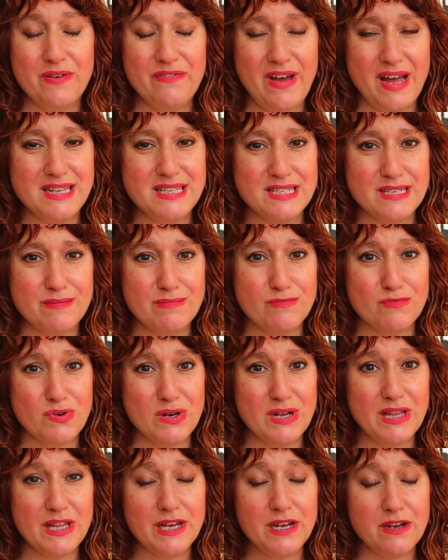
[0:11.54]
We've had some
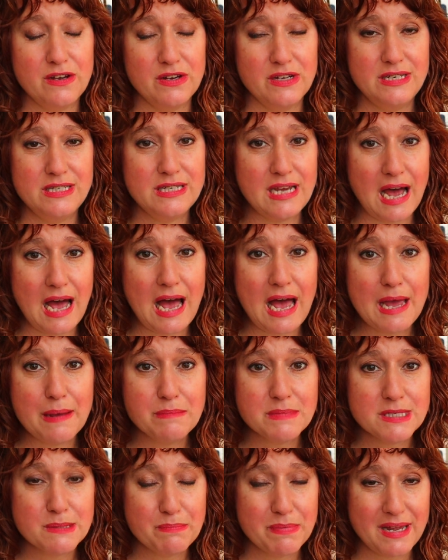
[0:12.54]
really good
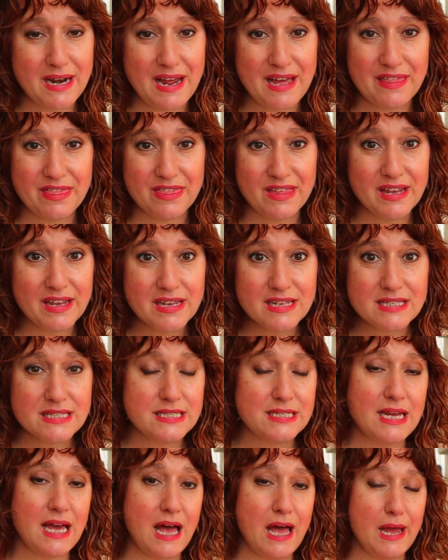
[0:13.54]
times, but I think
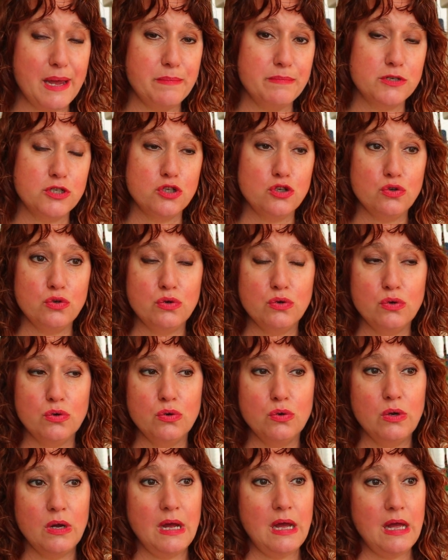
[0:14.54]
it's time
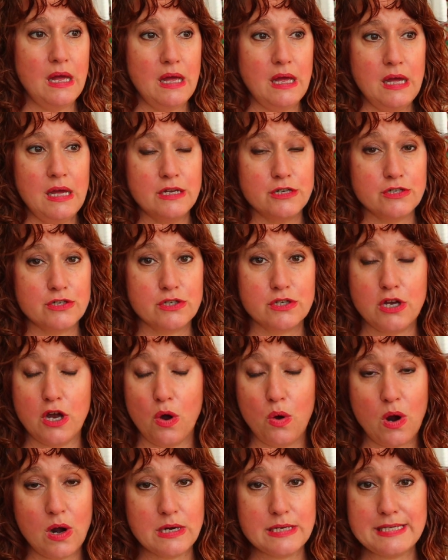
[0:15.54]
to just
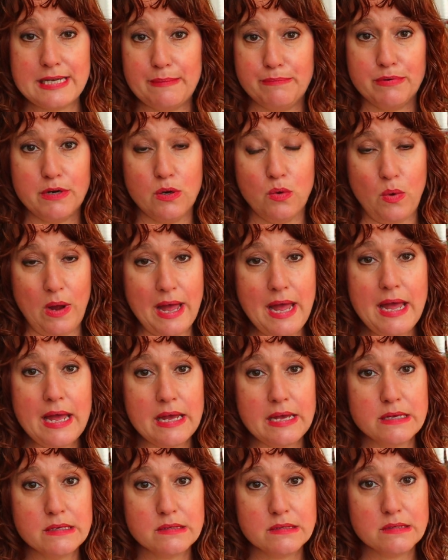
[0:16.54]
go our separate
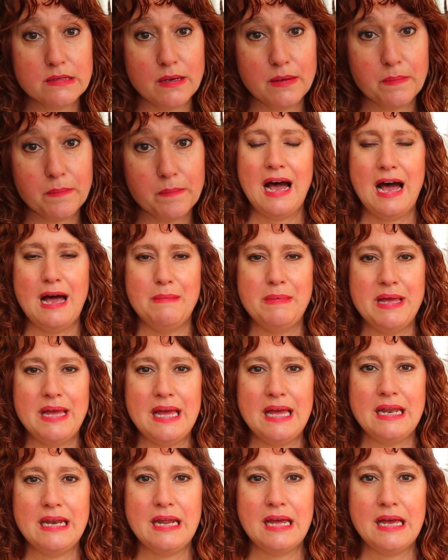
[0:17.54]
ways. I
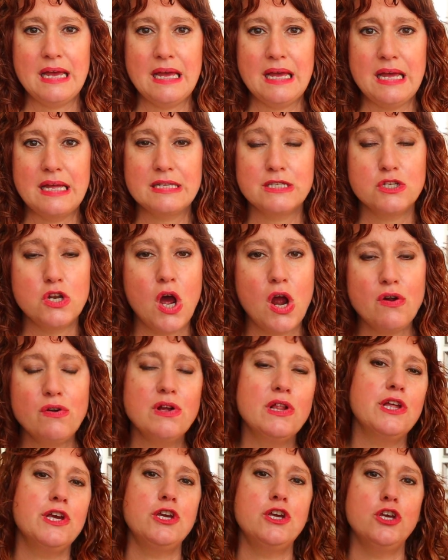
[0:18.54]
mean, it's not
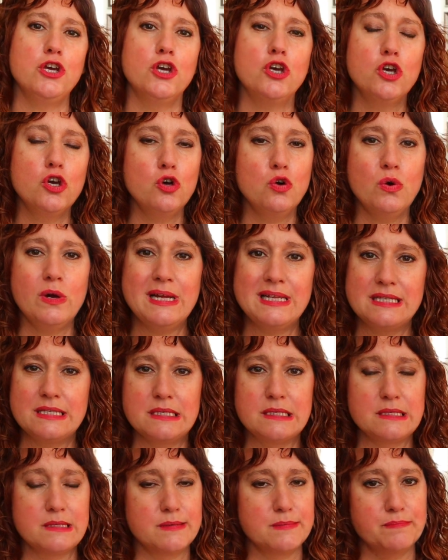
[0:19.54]
really you,
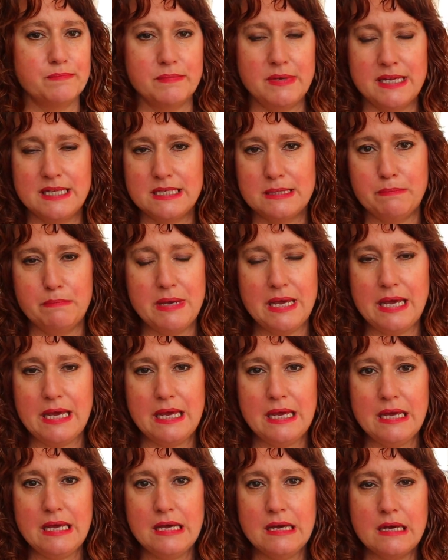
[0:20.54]
it's it's
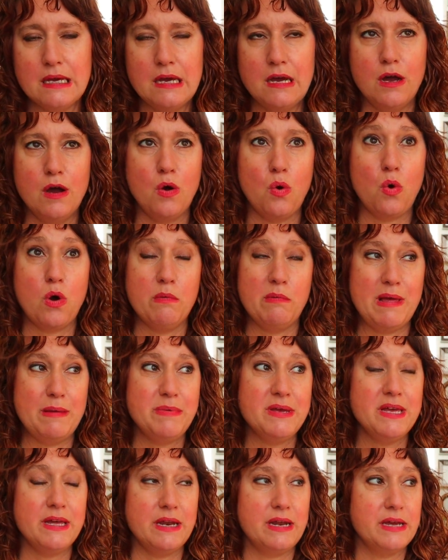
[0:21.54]
me, or
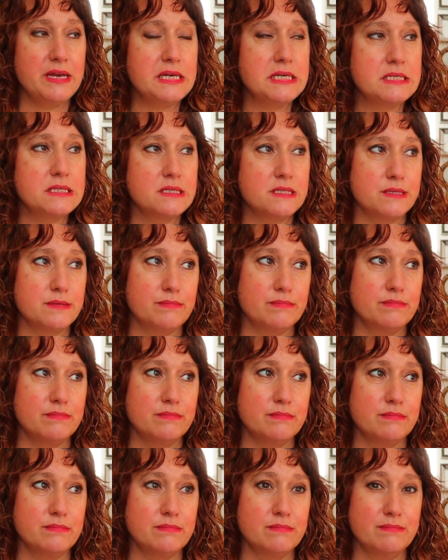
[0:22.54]
maybe it is
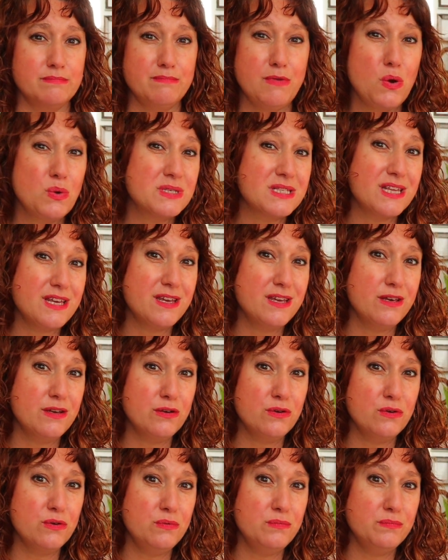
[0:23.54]
mostly
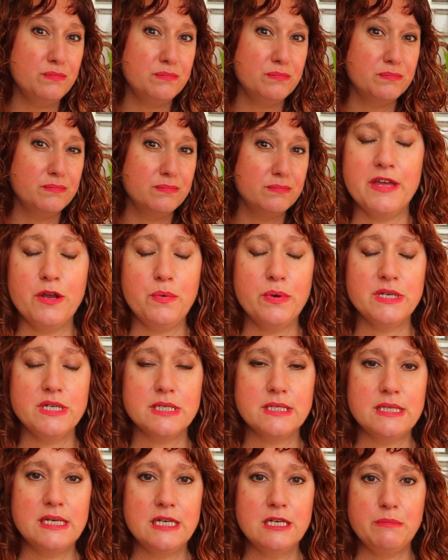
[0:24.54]
you, think we
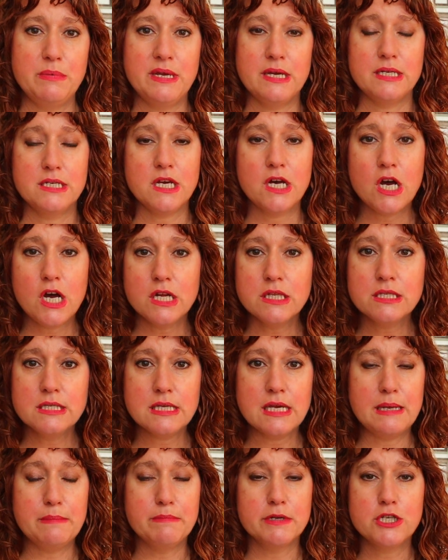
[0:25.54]
just need to be
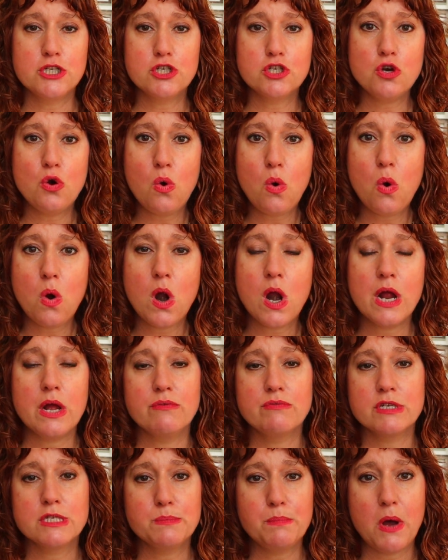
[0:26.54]
adults and mature
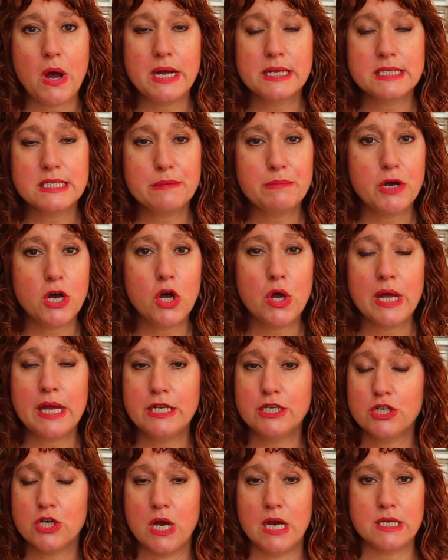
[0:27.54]
and responsible
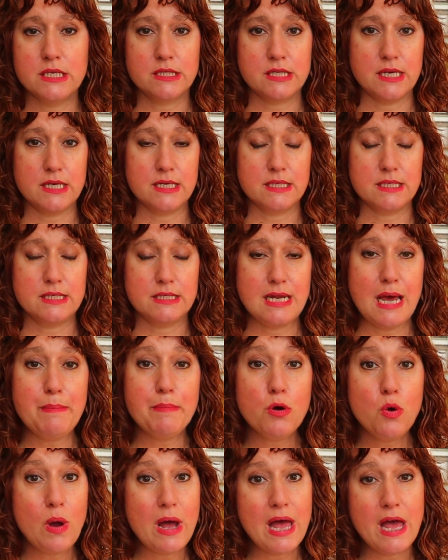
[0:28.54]
and just
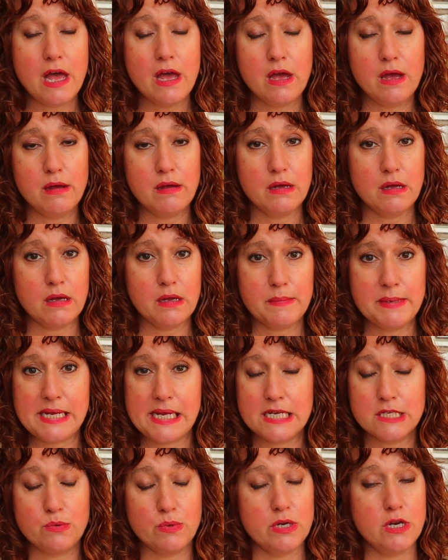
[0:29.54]
step away
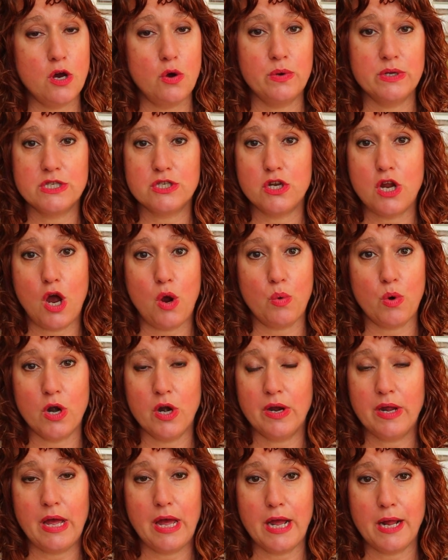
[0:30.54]
because we know it's not
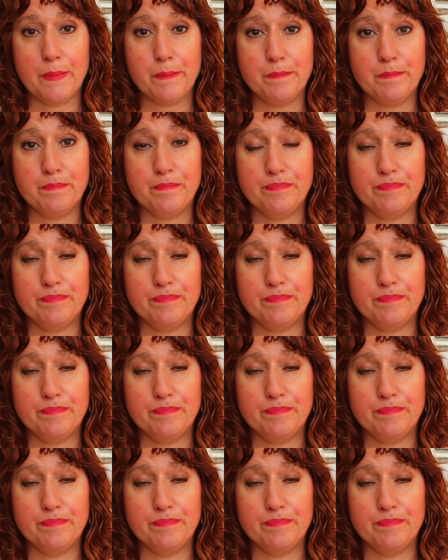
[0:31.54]
working.